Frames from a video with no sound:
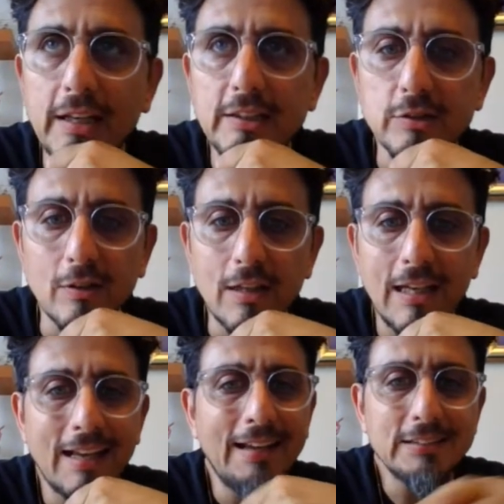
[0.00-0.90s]

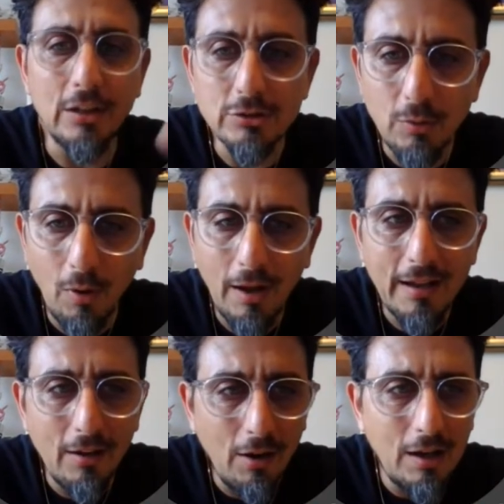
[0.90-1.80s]
sorry. So I was quite
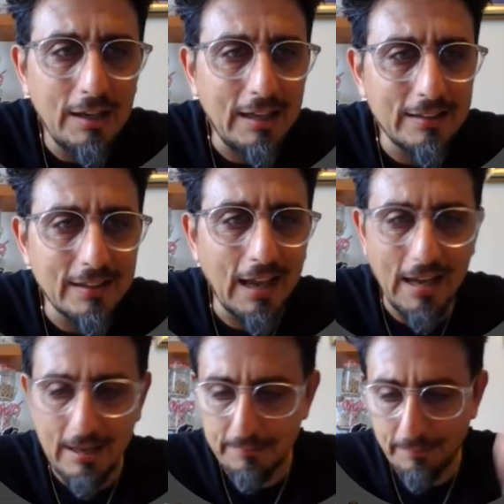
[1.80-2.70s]
early in the
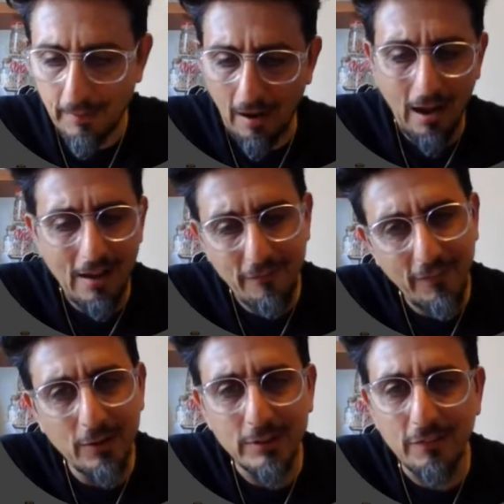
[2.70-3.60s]
game, but I
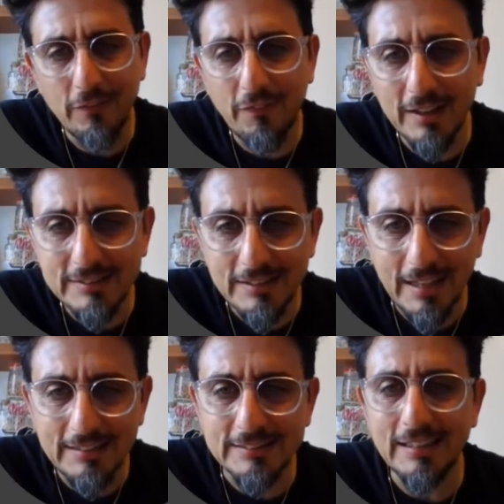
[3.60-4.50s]
found it
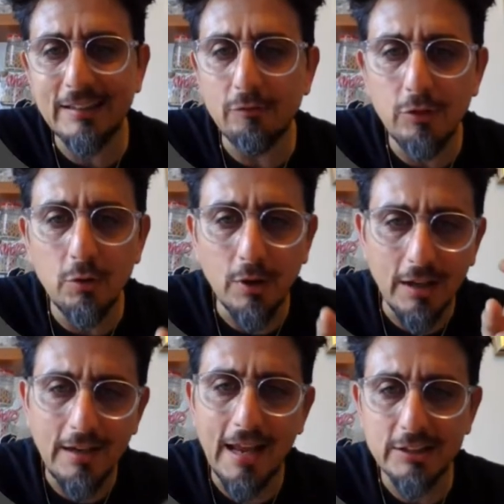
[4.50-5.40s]
fascinating. Real
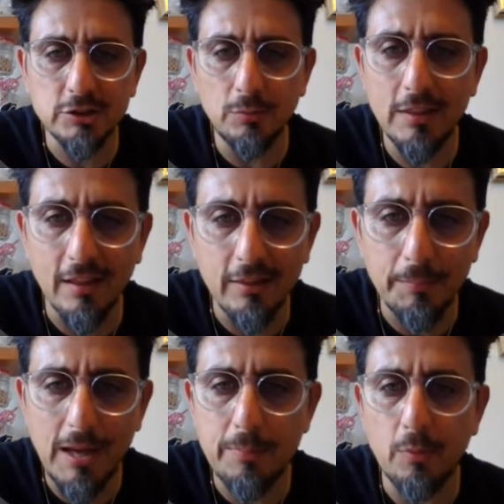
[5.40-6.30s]
connection with other
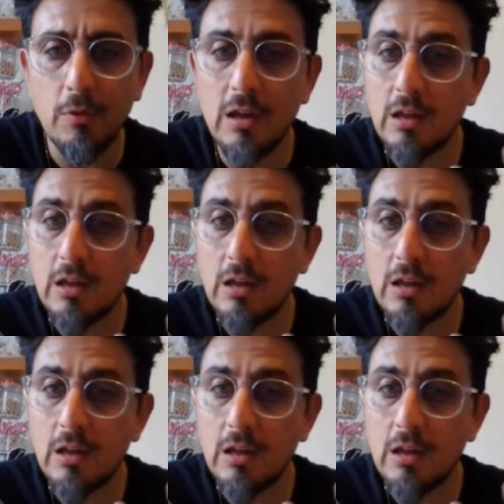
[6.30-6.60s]
people.